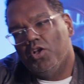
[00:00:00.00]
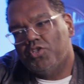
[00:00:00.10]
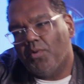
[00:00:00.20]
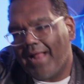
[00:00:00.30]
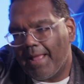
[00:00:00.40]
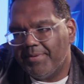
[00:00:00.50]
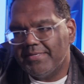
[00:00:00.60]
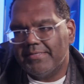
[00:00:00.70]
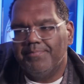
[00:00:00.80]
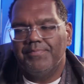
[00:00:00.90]
So what
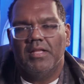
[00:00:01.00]
happens?